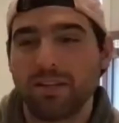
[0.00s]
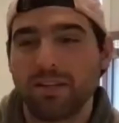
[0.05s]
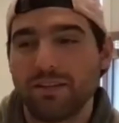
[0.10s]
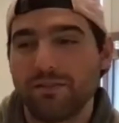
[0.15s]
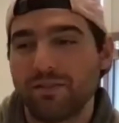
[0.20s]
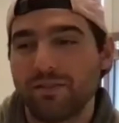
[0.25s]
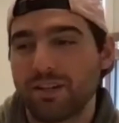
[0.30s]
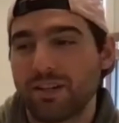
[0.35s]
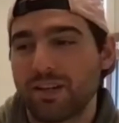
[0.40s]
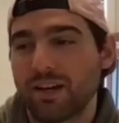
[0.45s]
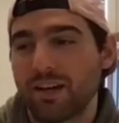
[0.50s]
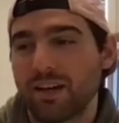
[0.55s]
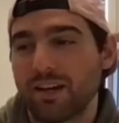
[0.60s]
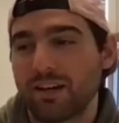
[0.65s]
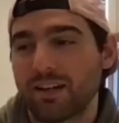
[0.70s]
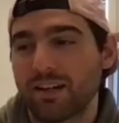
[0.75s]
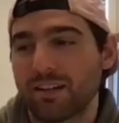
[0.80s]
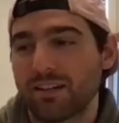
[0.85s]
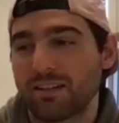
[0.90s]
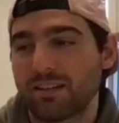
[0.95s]
even
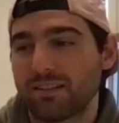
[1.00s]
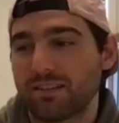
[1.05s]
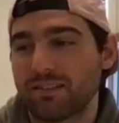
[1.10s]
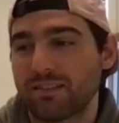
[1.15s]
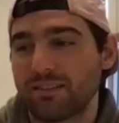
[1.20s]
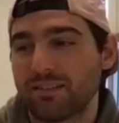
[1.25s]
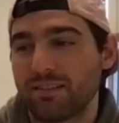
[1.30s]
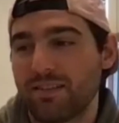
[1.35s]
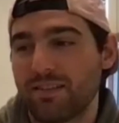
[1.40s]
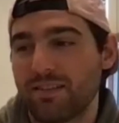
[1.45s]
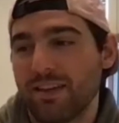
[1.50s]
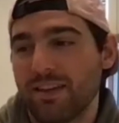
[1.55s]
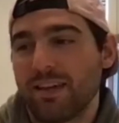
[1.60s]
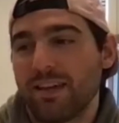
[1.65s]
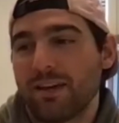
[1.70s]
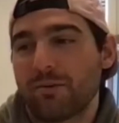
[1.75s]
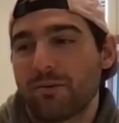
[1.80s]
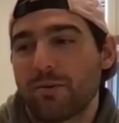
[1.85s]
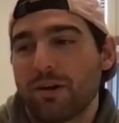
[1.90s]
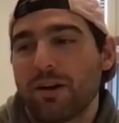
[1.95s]

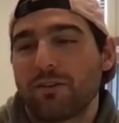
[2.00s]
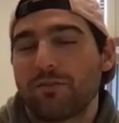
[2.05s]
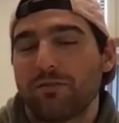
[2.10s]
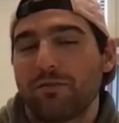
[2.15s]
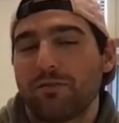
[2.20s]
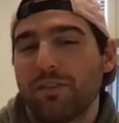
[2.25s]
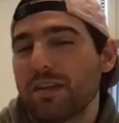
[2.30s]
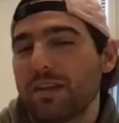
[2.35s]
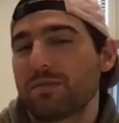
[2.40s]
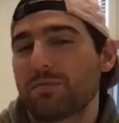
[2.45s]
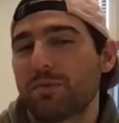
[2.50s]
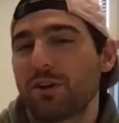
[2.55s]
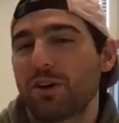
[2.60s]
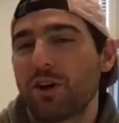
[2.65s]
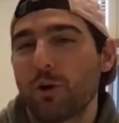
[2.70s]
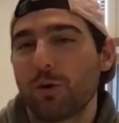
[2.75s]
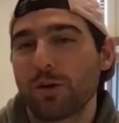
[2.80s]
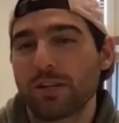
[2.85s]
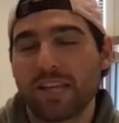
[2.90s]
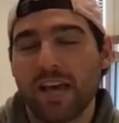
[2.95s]
thinking about Facebook
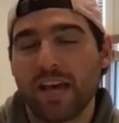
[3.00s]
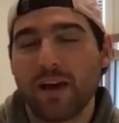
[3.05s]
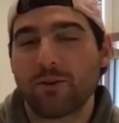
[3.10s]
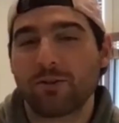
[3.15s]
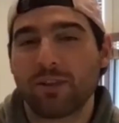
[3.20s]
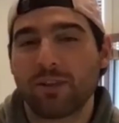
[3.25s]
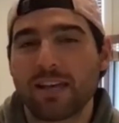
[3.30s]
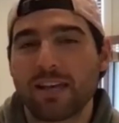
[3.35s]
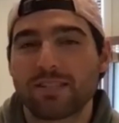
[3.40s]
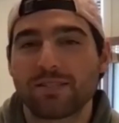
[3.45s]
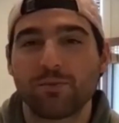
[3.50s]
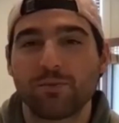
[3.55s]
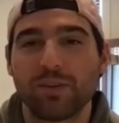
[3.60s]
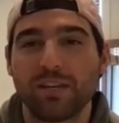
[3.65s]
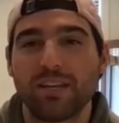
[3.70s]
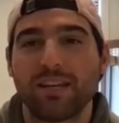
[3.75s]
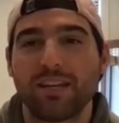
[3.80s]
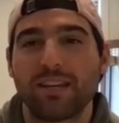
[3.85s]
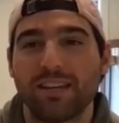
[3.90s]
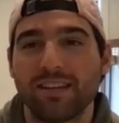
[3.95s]
going down last
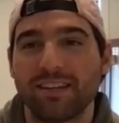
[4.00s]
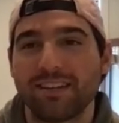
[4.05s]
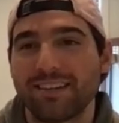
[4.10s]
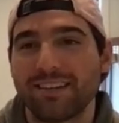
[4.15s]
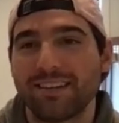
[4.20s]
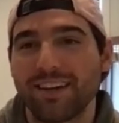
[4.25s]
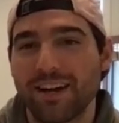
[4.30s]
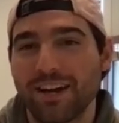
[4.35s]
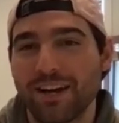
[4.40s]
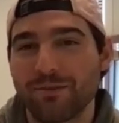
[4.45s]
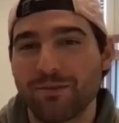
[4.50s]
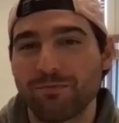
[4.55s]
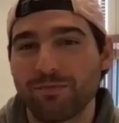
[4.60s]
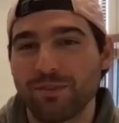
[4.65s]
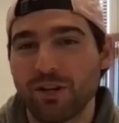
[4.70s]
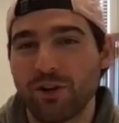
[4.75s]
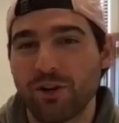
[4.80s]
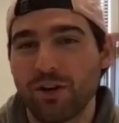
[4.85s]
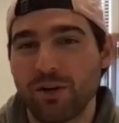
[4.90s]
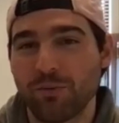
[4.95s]
week,
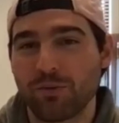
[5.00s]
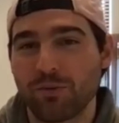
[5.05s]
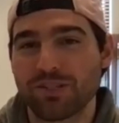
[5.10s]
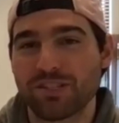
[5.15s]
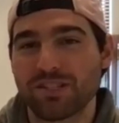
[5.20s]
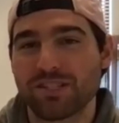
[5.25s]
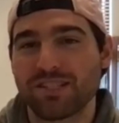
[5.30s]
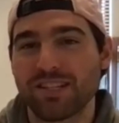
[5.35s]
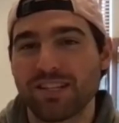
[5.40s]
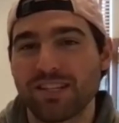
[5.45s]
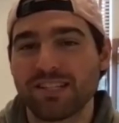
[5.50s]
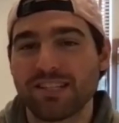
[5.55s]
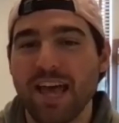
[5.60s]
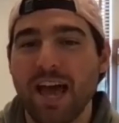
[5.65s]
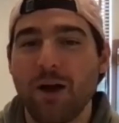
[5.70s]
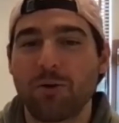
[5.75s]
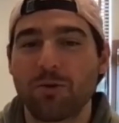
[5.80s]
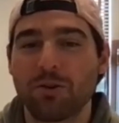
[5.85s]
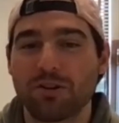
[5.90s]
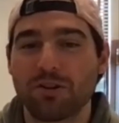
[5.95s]
it was 6
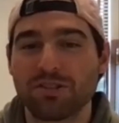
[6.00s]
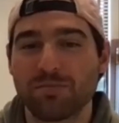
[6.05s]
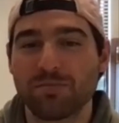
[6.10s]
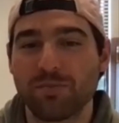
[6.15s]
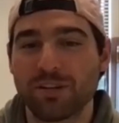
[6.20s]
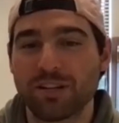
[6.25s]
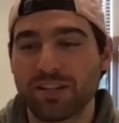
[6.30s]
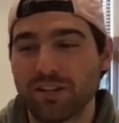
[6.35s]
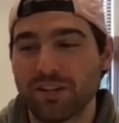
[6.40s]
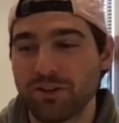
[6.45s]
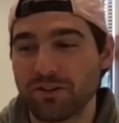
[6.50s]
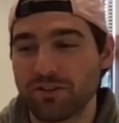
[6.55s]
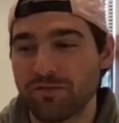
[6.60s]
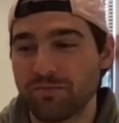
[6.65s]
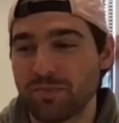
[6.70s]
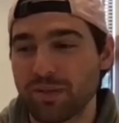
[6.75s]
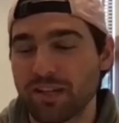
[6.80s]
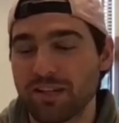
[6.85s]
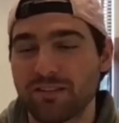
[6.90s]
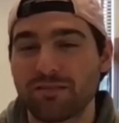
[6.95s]
hours, but it could
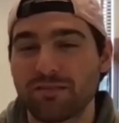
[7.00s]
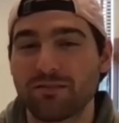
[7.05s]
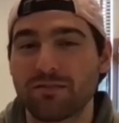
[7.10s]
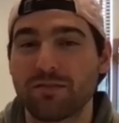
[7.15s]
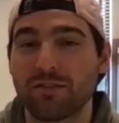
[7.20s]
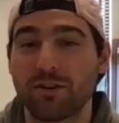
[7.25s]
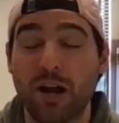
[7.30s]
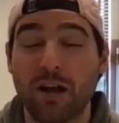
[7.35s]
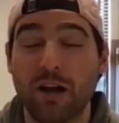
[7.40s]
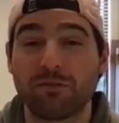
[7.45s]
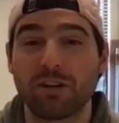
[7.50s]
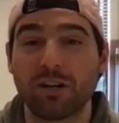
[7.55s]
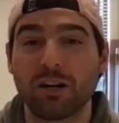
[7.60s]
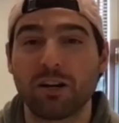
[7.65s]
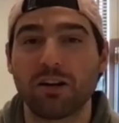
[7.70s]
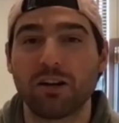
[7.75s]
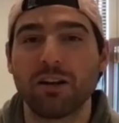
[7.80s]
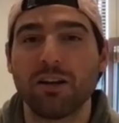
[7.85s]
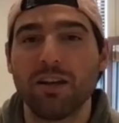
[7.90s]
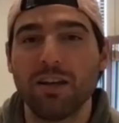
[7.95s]
have been
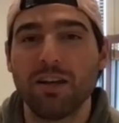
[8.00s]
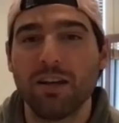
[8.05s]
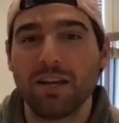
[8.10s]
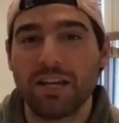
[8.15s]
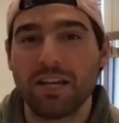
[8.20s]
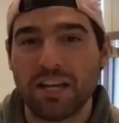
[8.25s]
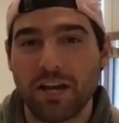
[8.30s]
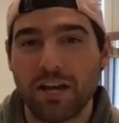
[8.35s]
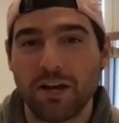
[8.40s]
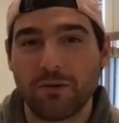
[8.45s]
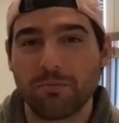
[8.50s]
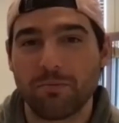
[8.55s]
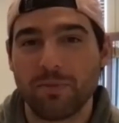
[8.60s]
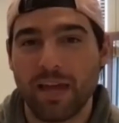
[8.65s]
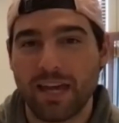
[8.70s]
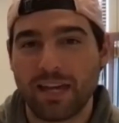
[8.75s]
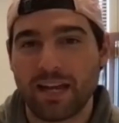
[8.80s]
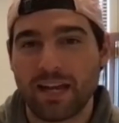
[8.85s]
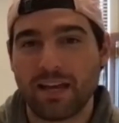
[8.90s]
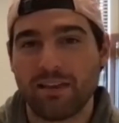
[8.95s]
forever.
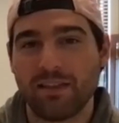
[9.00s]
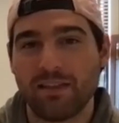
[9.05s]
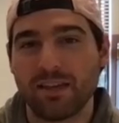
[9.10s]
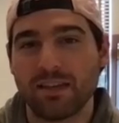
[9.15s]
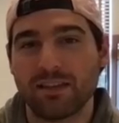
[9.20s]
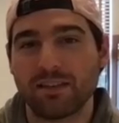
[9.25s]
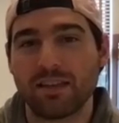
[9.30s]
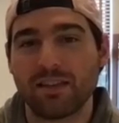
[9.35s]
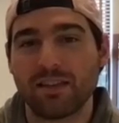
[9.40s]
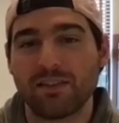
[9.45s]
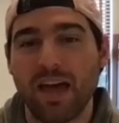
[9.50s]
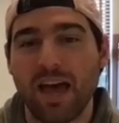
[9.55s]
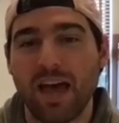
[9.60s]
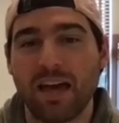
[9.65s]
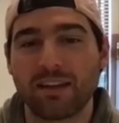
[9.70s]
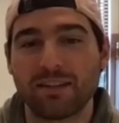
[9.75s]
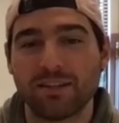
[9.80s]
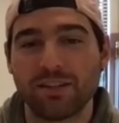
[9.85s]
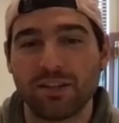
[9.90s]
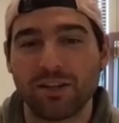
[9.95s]
And I think
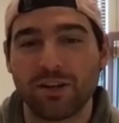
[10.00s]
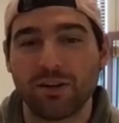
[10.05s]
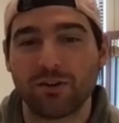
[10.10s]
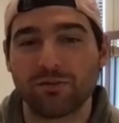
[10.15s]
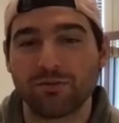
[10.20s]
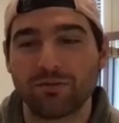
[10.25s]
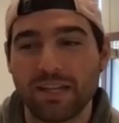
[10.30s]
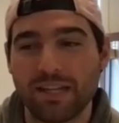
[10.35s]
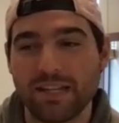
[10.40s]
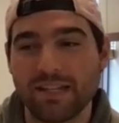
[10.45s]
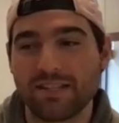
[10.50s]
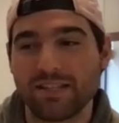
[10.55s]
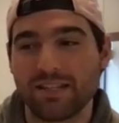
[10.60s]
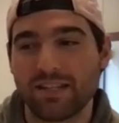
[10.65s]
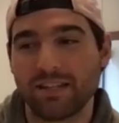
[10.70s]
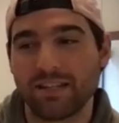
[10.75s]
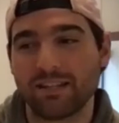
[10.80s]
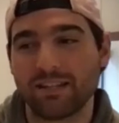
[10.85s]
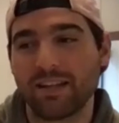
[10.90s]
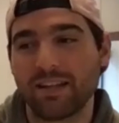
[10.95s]
that
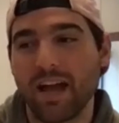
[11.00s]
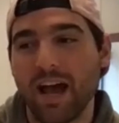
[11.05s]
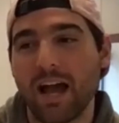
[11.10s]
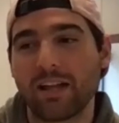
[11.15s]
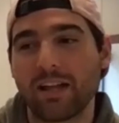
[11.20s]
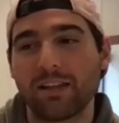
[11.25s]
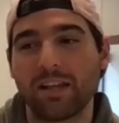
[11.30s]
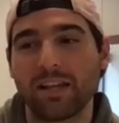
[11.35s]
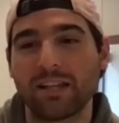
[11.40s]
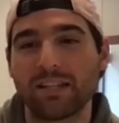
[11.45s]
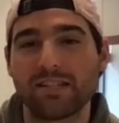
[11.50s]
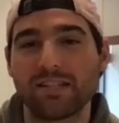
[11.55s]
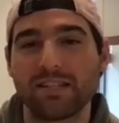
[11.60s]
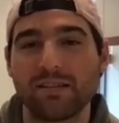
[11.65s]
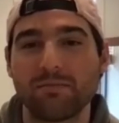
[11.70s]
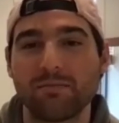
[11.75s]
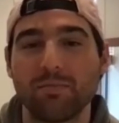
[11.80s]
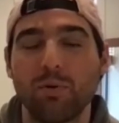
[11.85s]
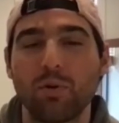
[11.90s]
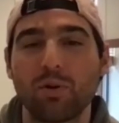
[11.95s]
incident highlights the
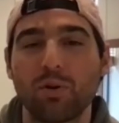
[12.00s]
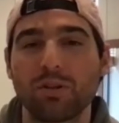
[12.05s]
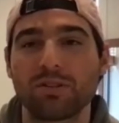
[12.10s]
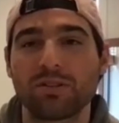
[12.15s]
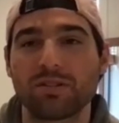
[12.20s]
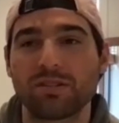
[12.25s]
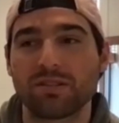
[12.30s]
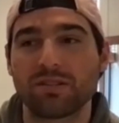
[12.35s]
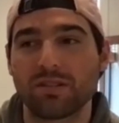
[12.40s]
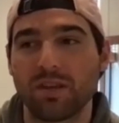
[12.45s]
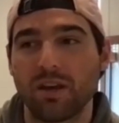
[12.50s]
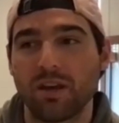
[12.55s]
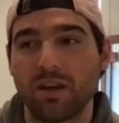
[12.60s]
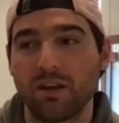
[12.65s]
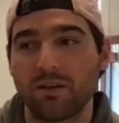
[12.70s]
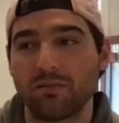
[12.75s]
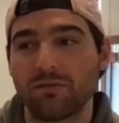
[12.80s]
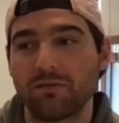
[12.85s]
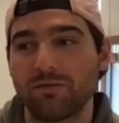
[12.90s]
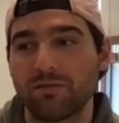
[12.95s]
importance
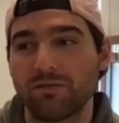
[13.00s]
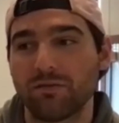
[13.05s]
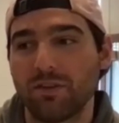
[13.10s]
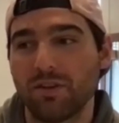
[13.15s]
of